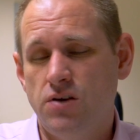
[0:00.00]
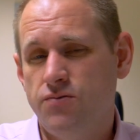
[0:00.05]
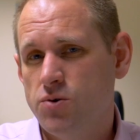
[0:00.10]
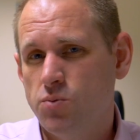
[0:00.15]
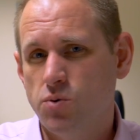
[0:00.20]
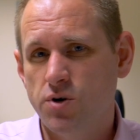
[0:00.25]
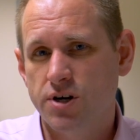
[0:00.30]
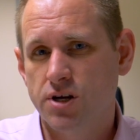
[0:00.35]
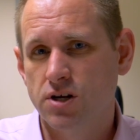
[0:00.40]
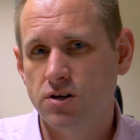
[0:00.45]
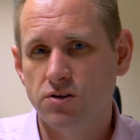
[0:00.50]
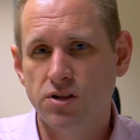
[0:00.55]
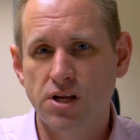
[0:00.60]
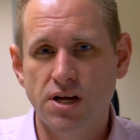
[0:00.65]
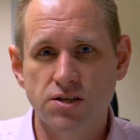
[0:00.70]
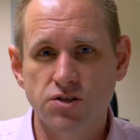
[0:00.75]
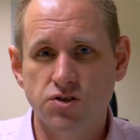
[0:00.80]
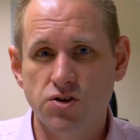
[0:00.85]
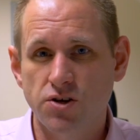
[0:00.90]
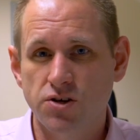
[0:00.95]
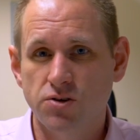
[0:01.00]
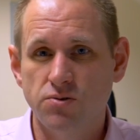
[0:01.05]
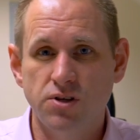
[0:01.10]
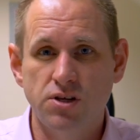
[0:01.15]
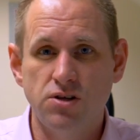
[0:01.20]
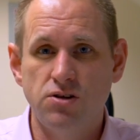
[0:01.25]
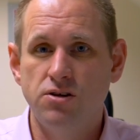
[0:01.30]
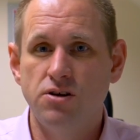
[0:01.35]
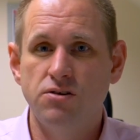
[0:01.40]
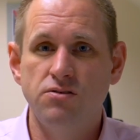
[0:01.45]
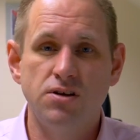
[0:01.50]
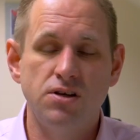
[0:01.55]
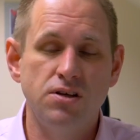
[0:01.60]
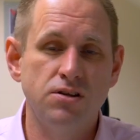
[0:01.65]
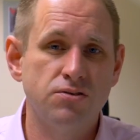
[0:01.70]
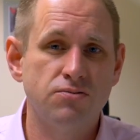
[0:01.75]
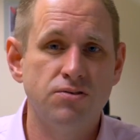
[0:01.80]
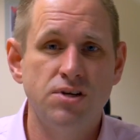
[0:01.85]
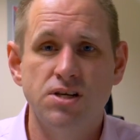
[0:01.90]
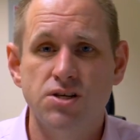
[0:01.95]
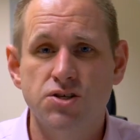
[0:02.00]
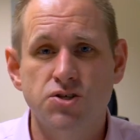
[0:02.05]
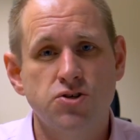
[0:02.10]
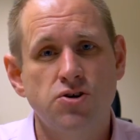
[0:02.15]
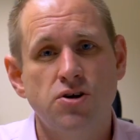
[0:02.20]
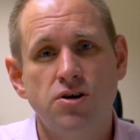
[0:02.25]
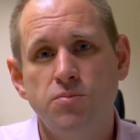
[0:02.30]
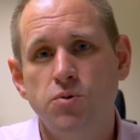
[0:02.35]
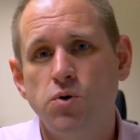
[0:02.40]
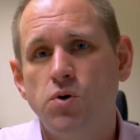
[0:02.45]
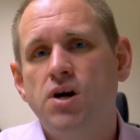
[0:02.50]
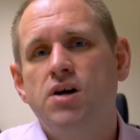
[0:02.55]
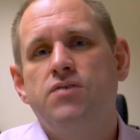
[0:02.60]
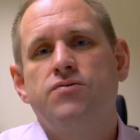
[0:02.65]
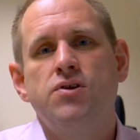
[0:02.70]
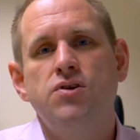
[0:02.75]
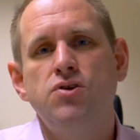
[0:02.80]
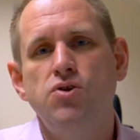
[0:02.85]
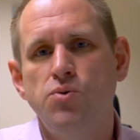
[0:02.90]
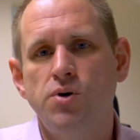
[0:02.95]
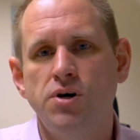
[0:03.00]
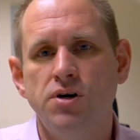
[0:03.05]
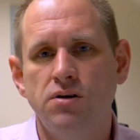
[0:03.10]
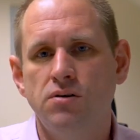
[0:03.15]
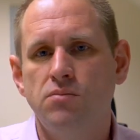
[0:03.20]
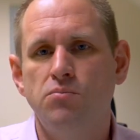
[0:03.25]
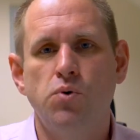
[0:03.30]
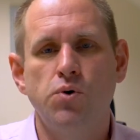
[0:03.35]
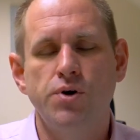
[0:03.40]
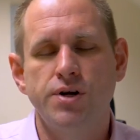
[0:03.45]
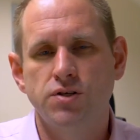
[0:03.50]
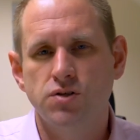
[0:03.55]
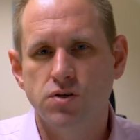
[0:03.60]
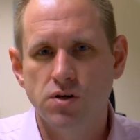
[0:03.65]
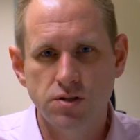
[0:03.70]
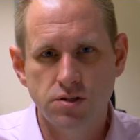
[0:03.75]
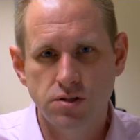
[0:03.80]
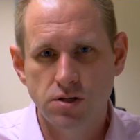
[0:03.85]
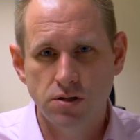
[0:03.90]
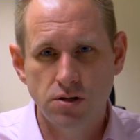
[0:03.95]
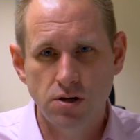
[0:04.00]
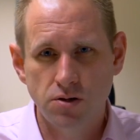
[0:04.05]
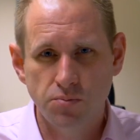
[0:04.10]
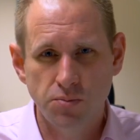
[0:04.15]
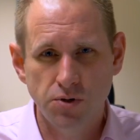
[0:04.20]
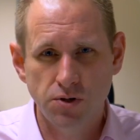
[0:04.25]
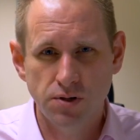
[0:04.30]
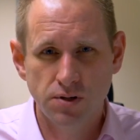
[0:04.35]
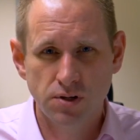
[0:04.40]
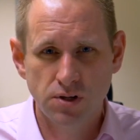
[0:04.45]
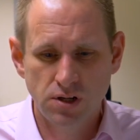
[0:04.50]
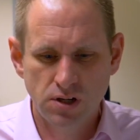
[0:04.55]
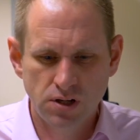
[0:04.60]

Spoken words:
if you're working on that cycle, then you know that in 3 years' time you'll have a newer and more exciting notebook.